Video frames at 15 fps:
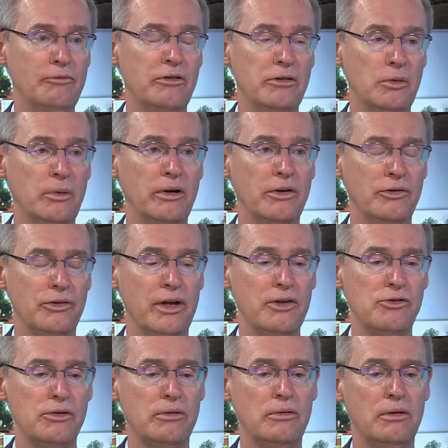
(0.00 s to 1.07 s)
for the
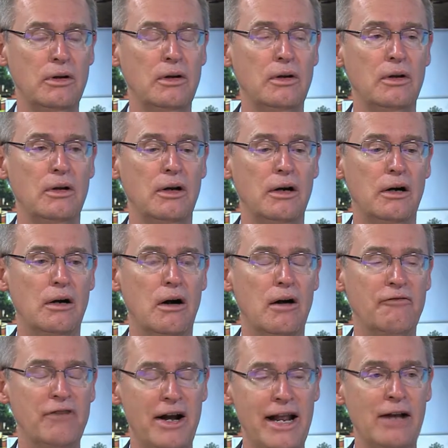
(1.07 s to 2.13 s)
organization. Our
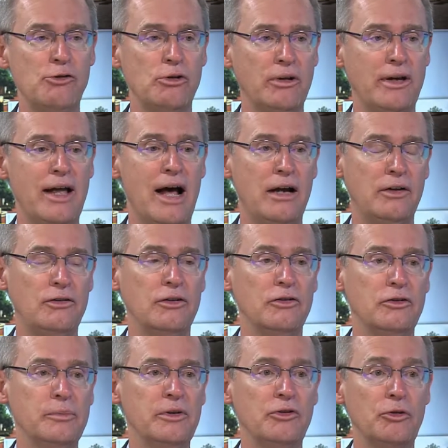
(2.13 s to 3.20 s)
financial accounting
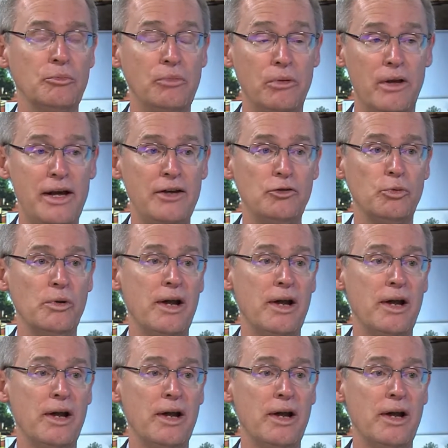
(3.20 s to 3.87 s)
system is in place.